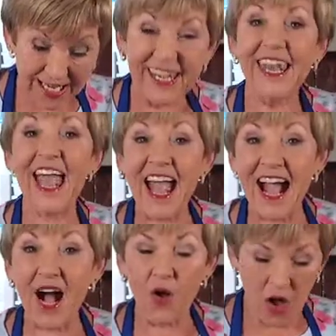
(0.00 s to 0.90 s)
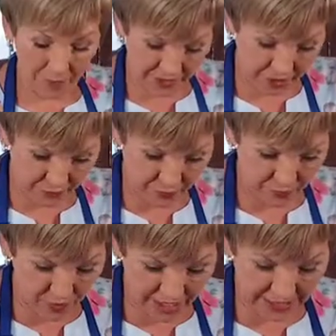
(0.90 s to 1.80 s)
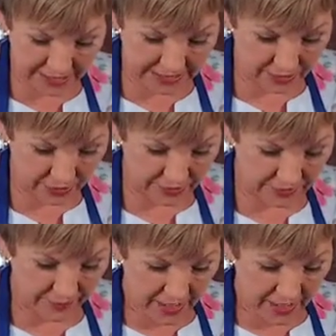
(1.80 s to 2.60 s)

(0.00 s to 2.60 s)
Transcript: Now I'm going to put my heat on